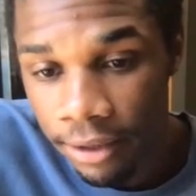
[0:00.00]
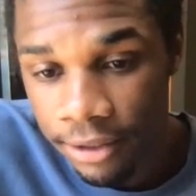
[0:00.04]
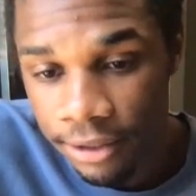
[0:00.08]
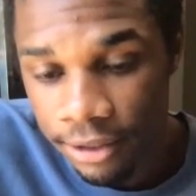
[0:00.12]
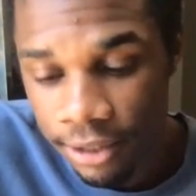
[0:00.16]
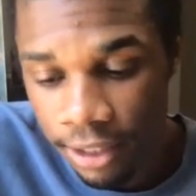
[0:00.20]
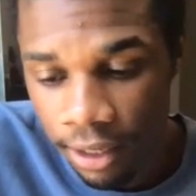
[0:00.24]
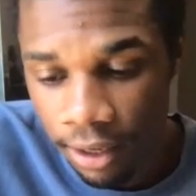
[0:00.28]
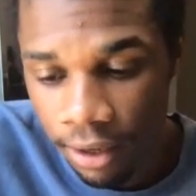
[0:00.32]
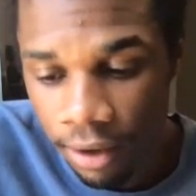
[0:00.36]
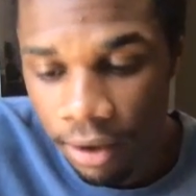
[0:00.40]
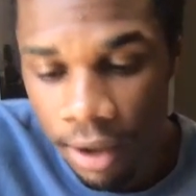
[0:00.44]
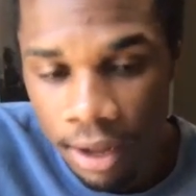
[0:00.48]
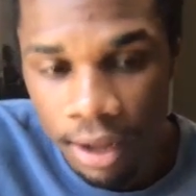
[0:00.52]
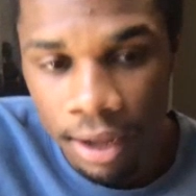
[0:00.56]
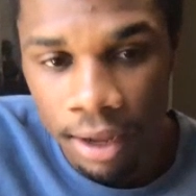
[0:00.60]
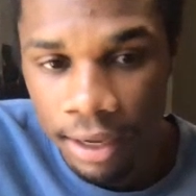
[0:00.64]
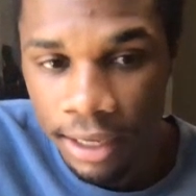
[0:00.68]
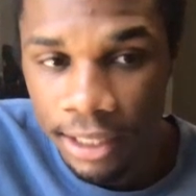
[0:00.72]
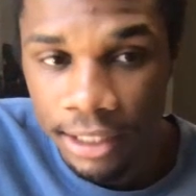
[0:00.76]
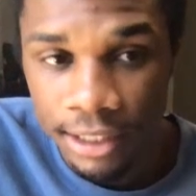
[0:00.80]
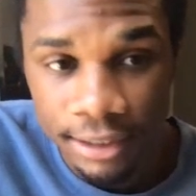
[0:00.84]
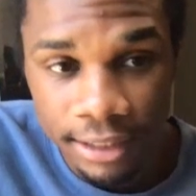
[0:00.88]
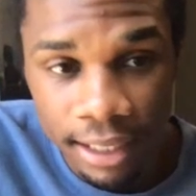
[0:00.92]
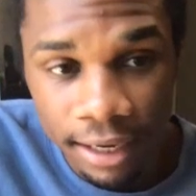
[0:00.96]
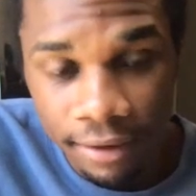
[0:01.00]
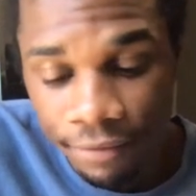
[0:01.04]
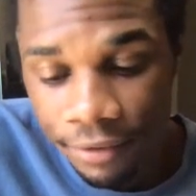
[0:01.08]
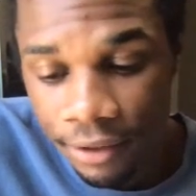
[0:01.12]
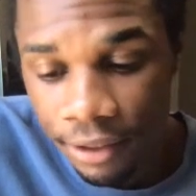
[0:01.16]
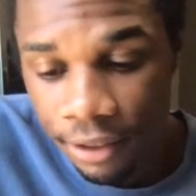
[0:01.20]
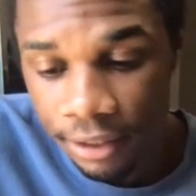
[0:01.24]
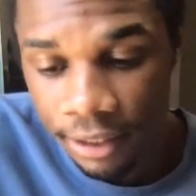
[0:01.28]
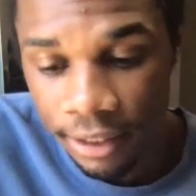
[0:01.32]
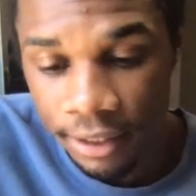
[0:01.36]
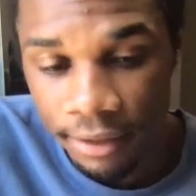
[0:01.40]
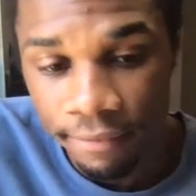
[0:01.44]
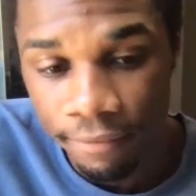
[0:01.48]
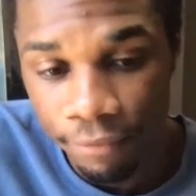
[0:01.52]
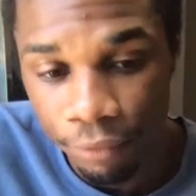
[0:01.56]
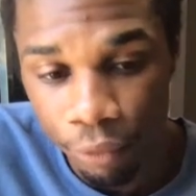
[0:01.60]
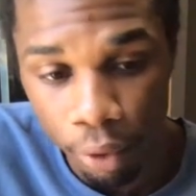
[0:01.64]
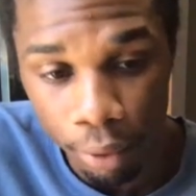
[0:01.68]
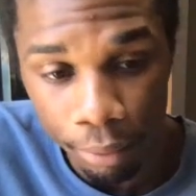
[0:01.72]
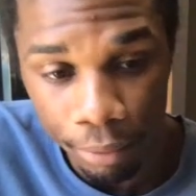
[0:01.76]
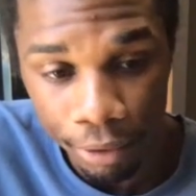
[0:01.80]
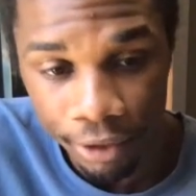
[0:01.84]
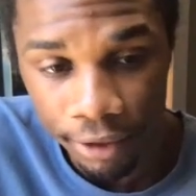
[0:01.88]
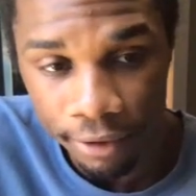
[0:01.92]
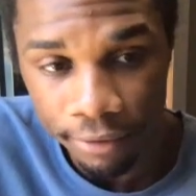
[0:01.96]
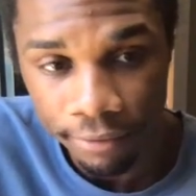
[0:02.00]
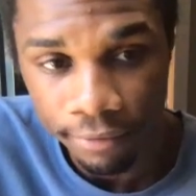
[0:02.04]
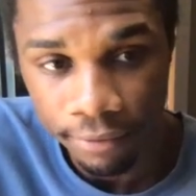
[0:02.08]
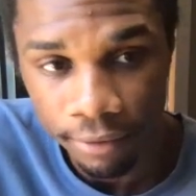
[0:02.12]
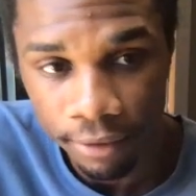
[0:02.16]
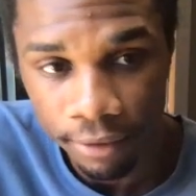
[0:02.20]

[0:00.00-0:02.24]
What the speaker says: So it's definitely informative.